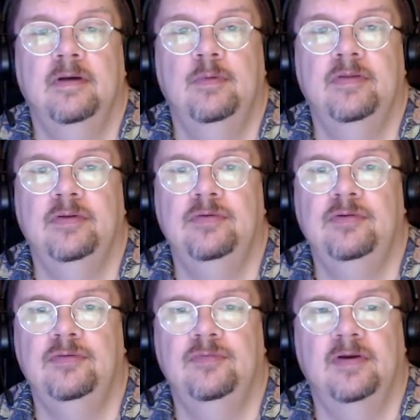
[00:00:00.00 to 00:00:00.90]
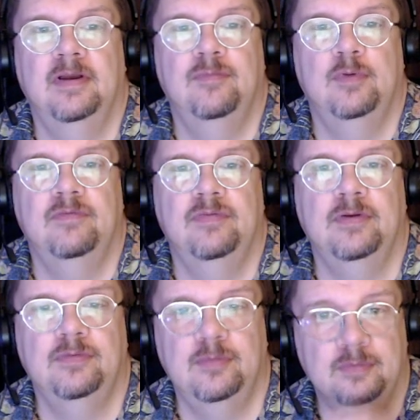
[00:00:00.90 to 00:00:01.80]
One of those 2 is 5, one of
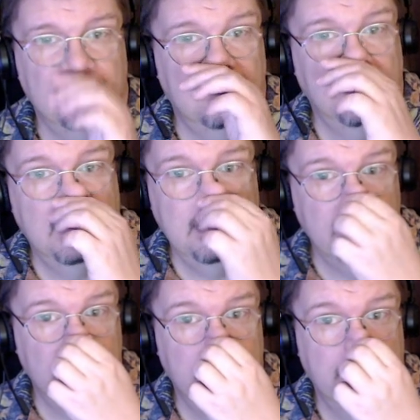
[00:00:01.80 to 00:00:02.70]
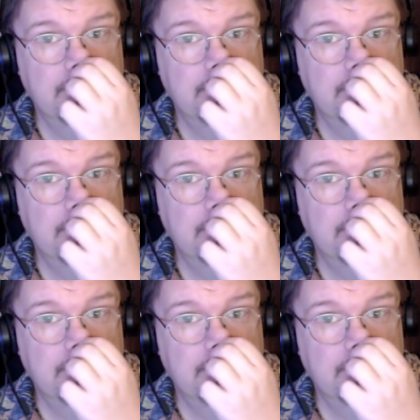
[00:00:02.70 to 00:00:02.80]
those 2 is a 5.